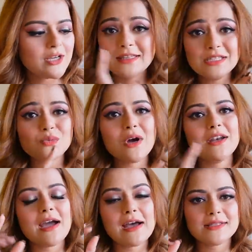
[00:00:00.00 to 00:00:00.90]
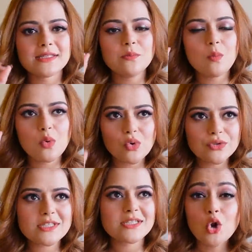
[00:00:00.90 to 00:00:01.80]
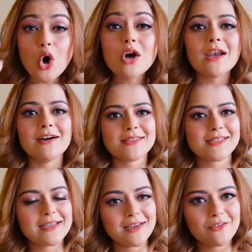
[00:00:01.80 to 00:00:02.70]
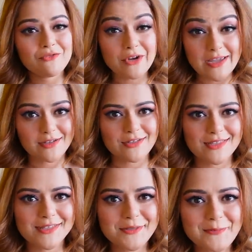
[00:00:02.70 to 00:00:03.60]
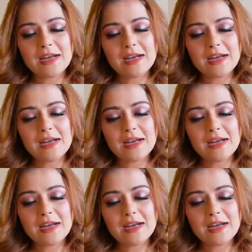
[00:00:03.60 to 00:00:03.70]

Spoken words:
this one has the most long-lasting fragrance.